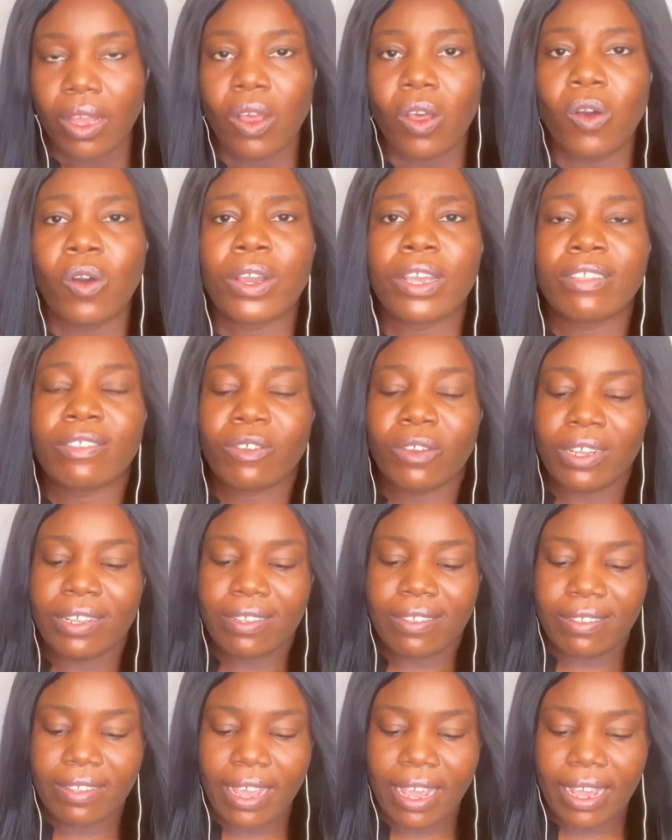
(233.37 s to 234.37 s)
Okay, so it
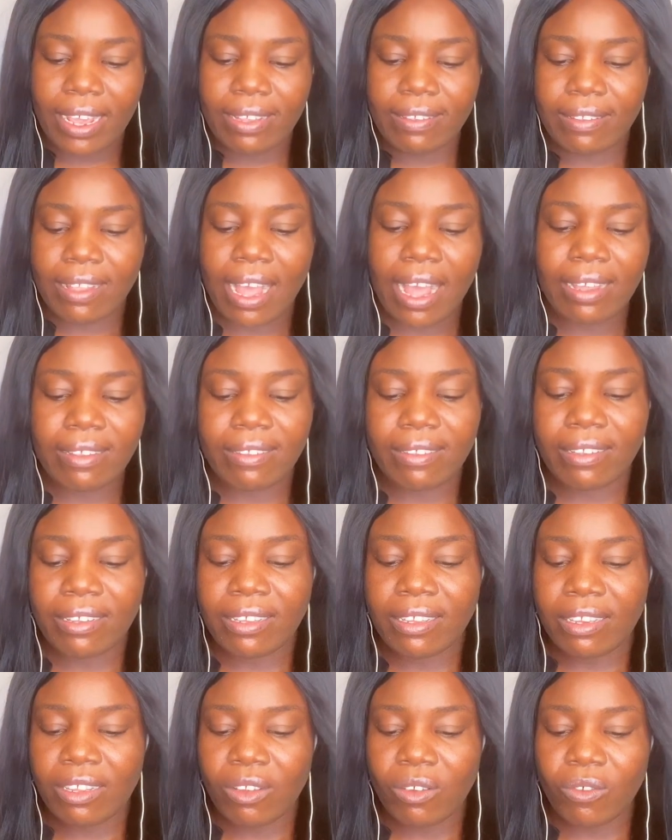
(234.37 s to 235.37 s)
says, as the
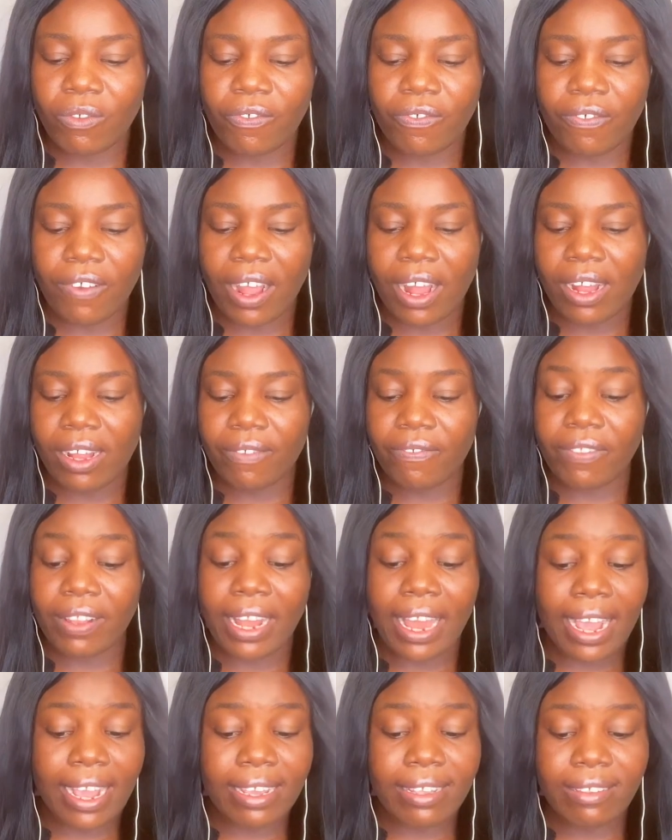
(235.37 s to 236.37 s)
new
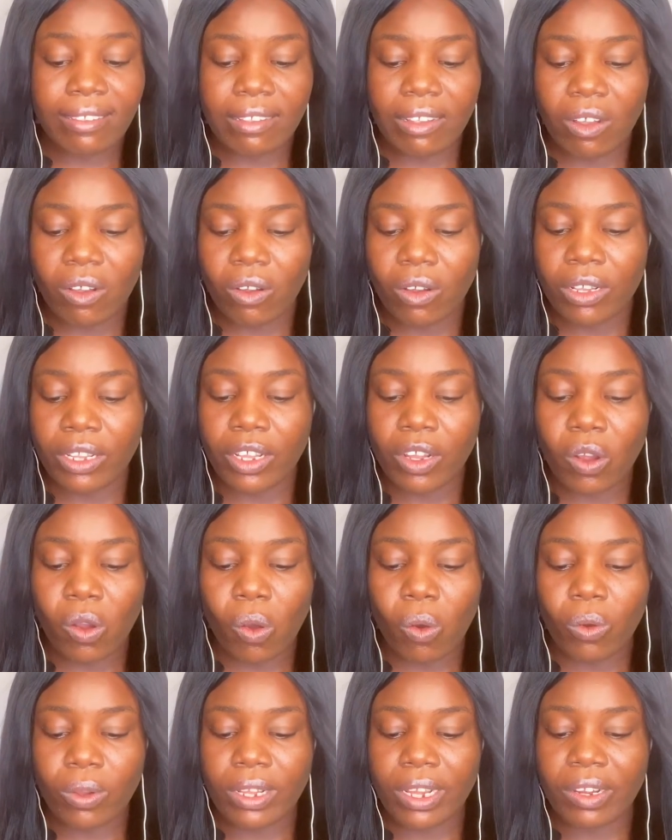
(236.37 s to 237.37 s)
flies on a
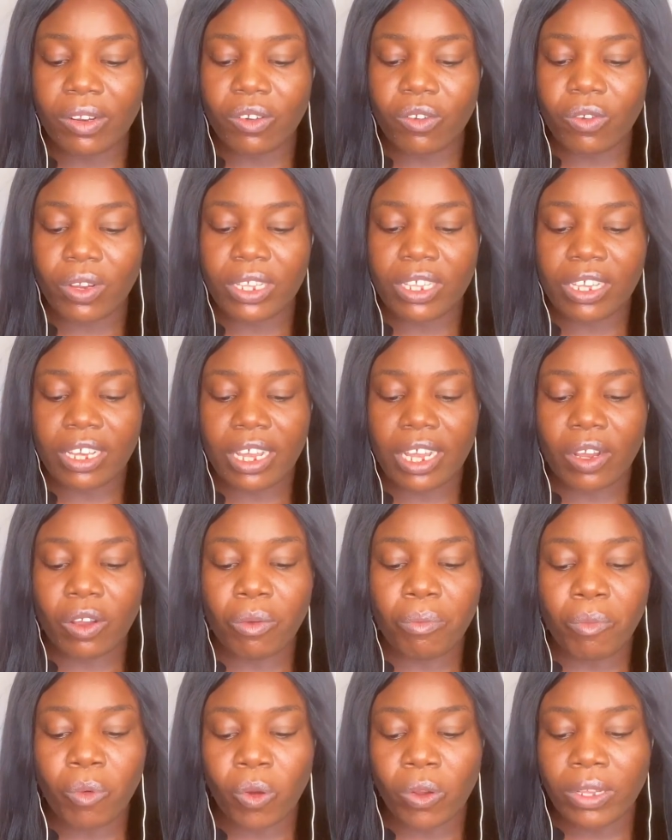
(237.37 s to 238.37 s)
cold and gray Chicago
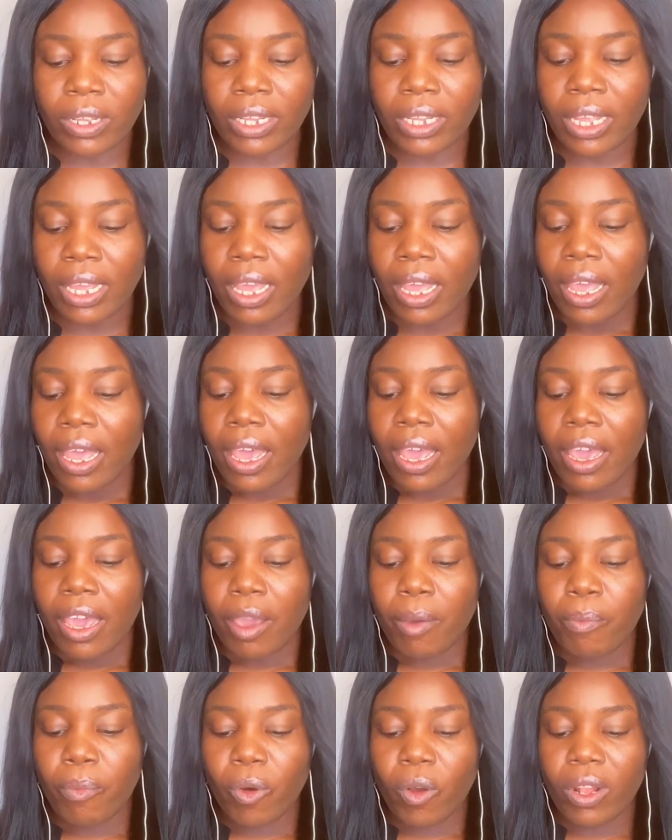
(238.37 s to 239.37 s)
morning,
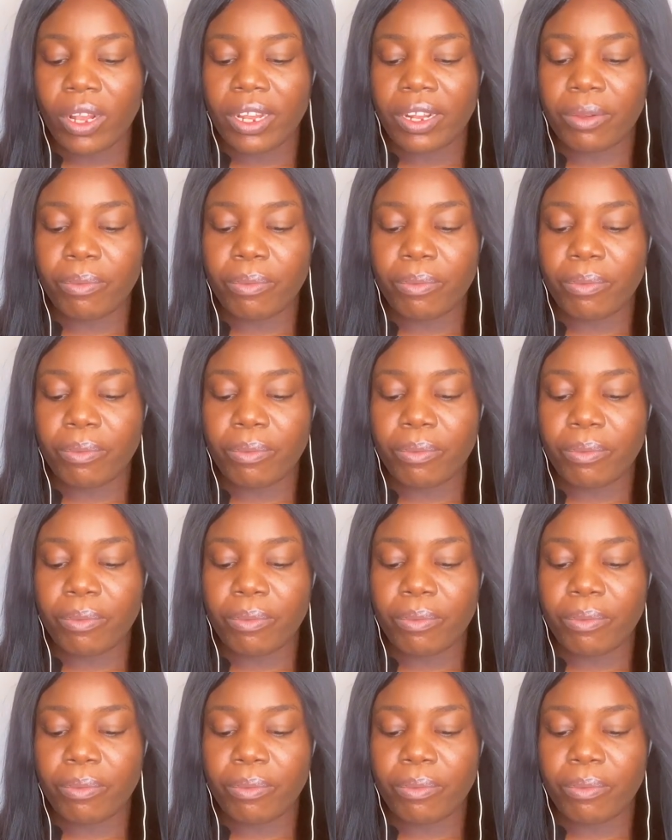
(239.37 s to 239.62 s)
a poor little